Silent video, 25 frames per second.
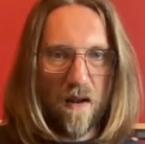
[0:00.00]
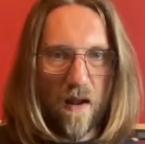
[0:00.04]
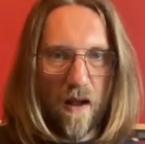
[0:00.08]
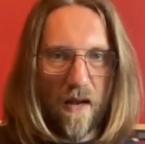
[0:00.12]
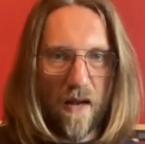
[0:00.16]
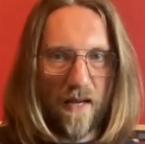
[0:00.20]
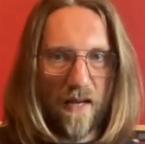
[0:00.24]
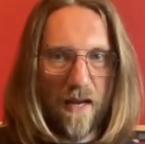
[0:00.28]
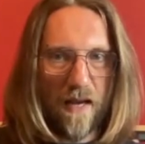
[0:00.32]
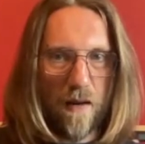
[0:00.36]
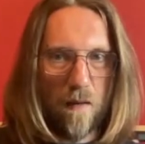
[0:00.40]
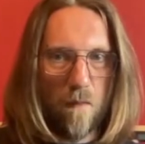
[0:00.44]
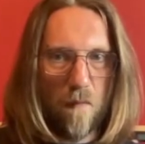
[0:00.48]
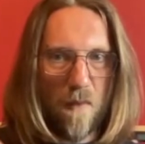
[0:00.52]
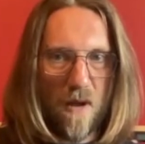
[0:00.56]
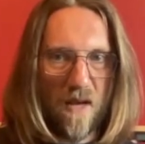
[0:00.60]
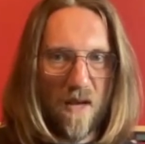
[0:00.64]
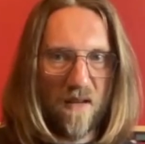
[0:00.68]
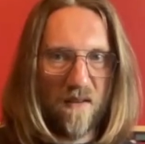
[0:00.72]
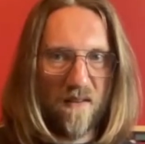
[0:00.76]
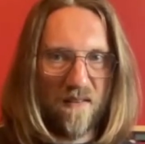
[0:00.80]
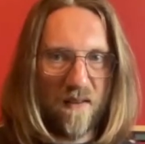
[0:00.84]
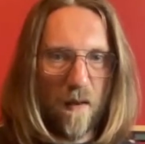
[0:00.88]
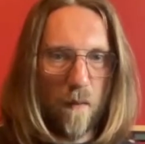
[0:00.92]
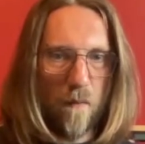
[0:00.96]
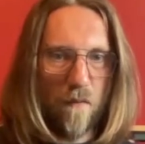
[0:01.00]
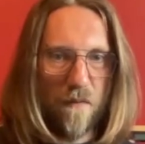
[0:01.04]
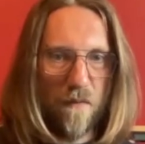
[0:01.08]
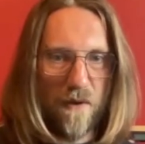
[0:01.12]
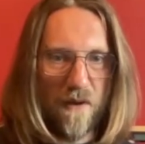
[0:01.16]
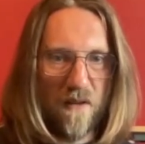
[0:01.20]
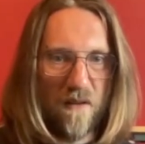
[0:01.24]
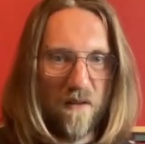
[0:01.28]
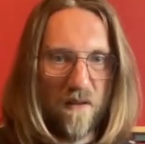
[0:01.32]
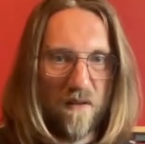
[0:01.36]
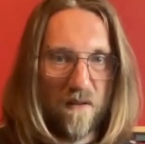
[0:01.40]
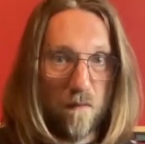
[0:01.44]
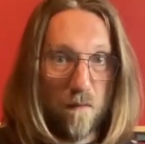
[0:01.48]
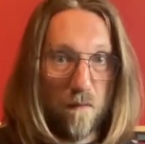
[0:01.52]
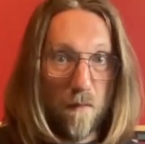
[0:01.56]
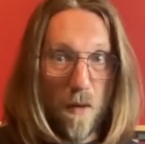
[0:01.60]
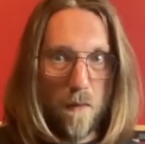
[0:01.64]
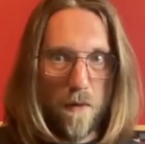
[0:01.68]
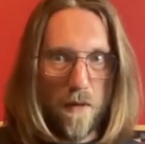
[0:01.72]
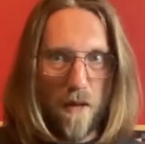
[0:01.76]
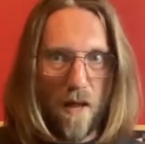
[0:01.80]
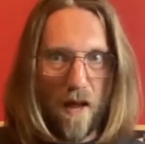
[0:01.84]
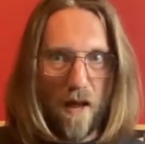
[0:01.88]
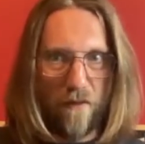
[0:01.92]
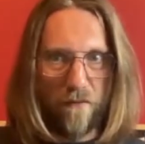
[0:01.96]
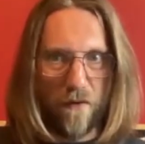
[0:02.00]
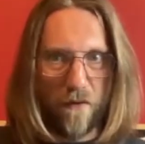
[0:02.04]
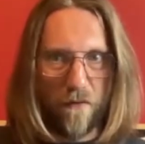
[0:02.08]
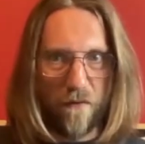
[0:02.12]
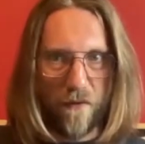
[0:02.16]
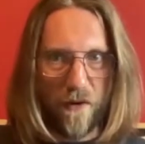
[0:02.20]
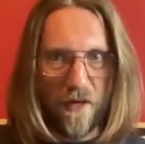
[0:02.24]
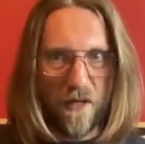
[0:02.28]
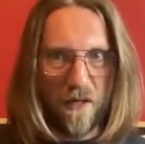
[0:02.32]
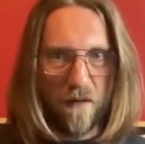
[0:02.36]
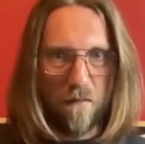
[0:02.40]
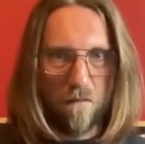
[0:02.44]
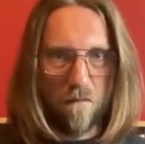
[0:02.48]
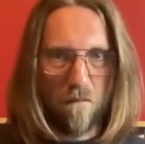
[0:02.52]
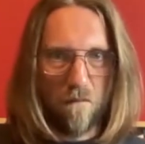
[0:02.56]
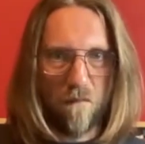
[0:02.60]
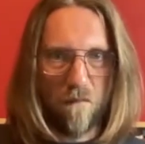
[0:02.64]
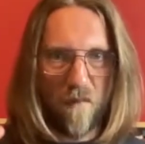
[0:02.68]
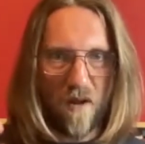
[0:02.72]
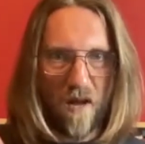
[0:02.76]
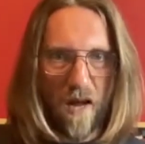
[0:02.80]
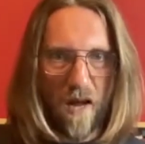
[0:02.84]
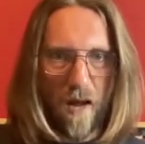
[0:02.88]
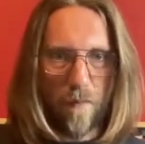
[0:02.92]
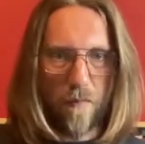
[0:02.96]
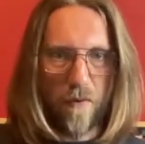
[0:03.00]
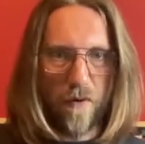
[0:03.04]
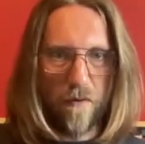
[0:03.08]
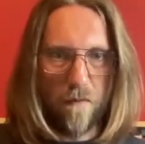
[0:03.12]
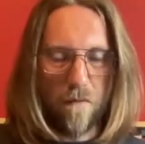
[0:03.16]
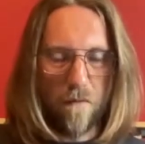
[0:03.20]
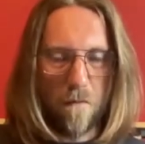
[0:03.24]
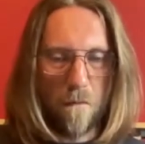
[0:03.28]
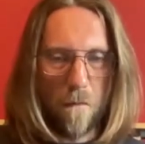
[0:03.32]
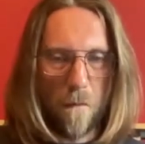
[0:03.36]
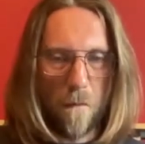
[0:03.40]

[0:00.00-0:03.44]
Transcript: I can make something, maybe everything, happen.